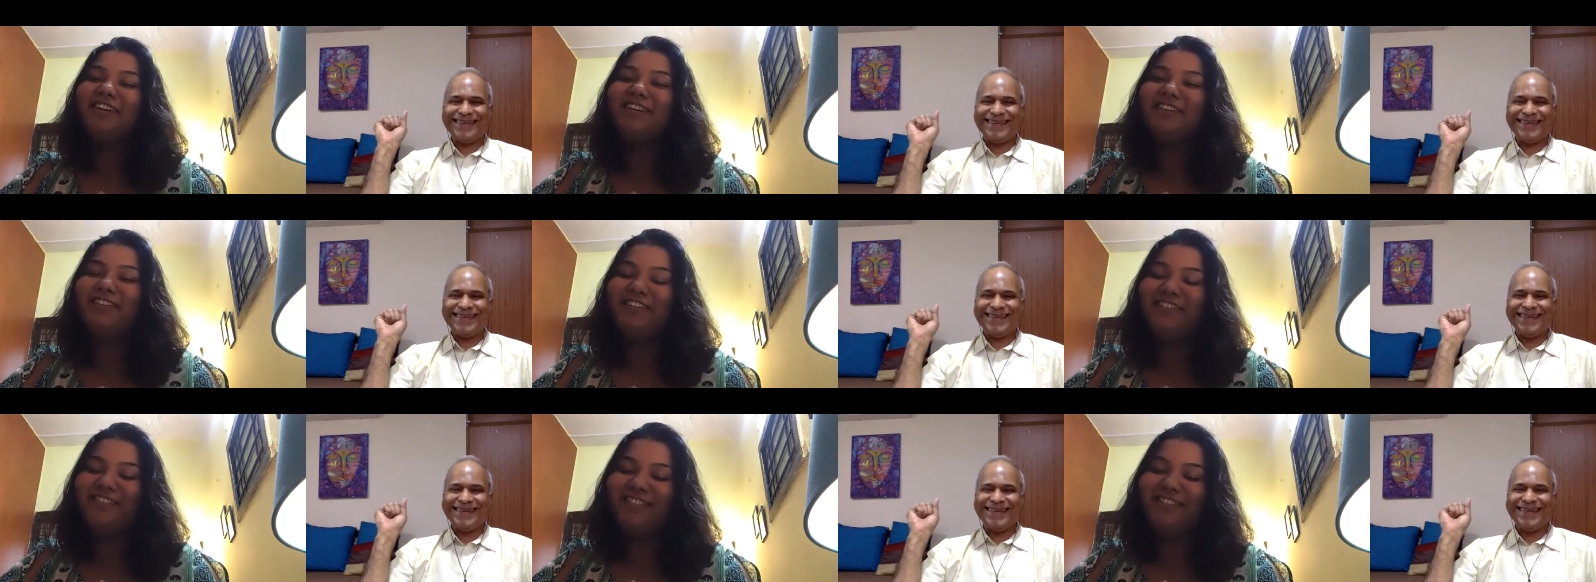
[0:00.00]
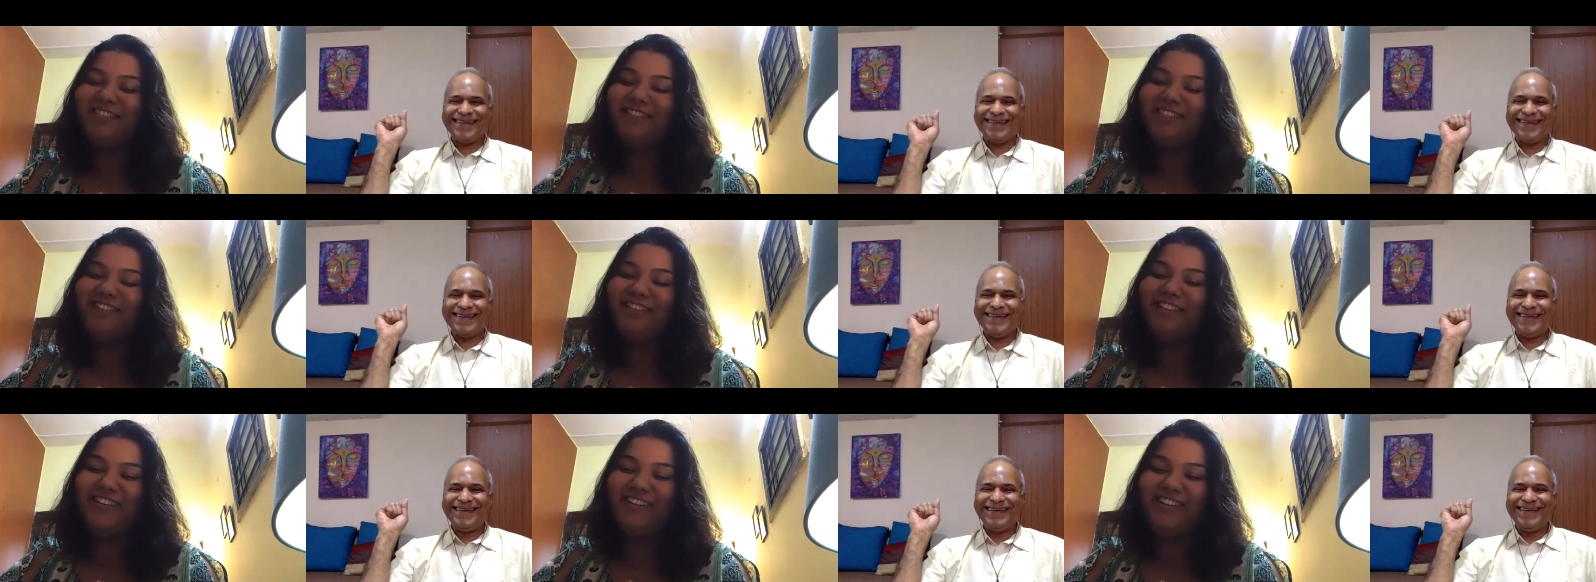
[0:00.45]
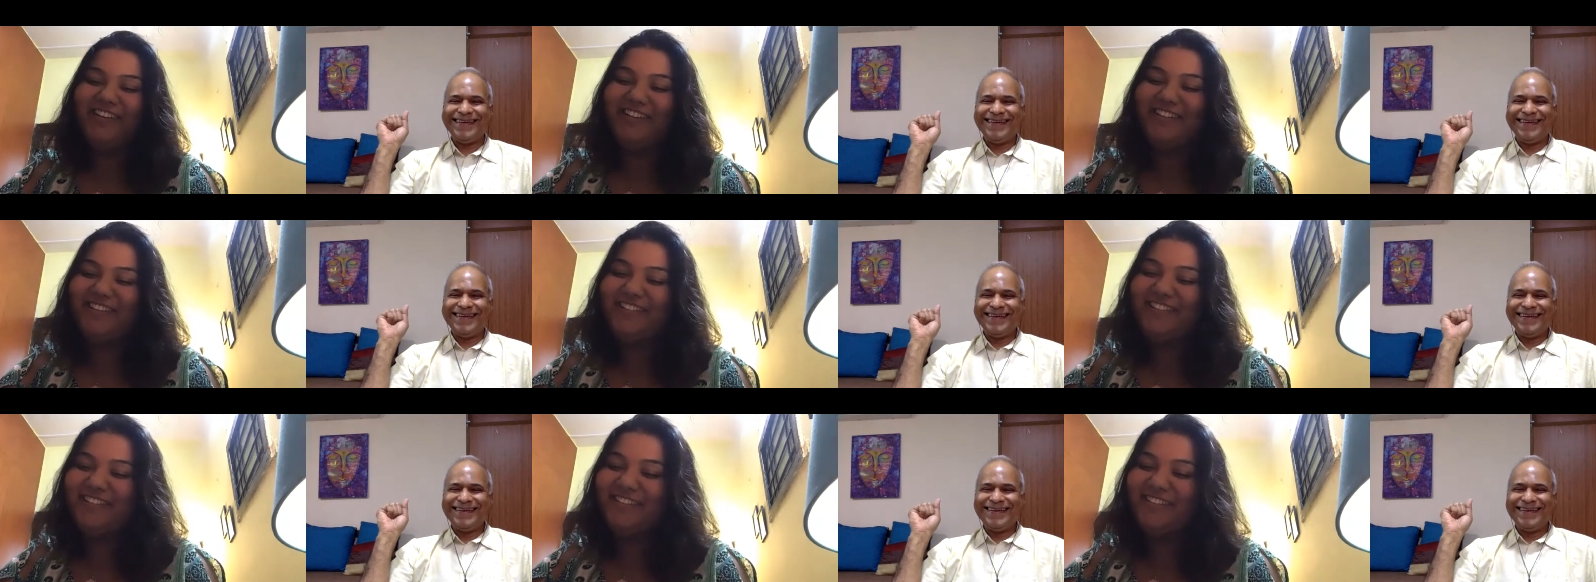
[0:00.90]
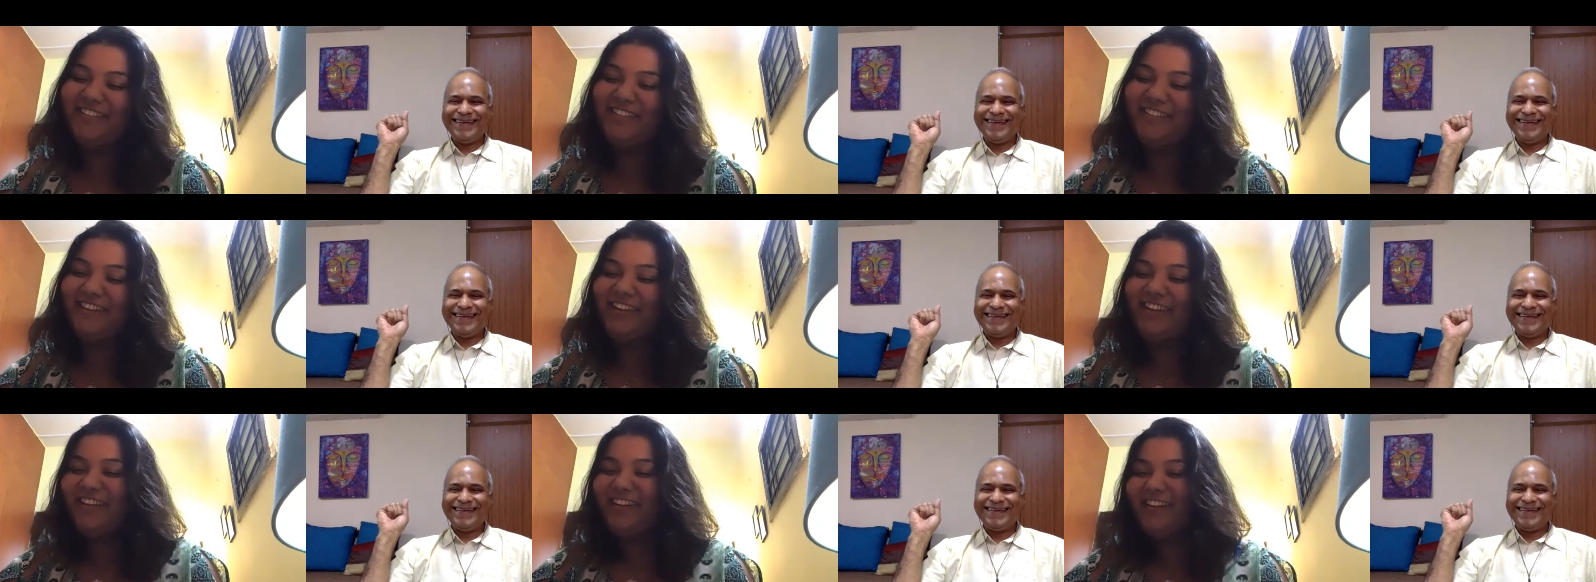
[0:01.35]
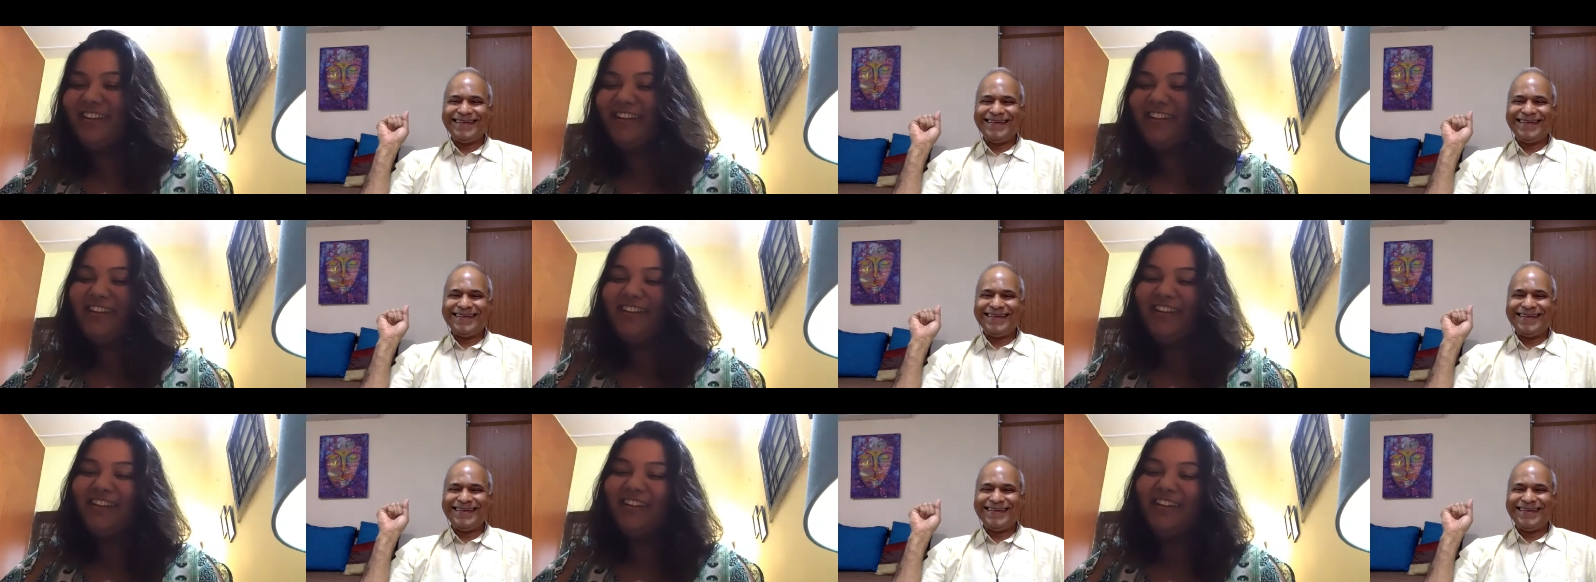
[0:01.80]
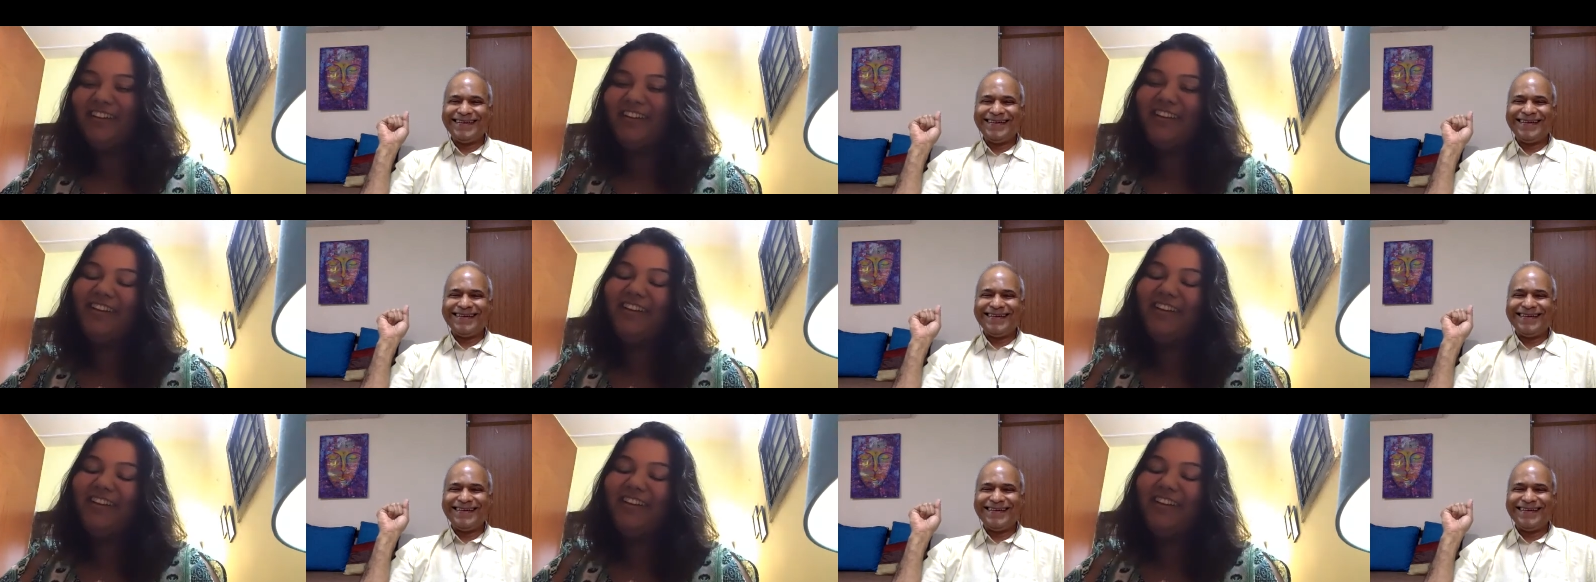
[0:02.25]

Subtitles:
(silence)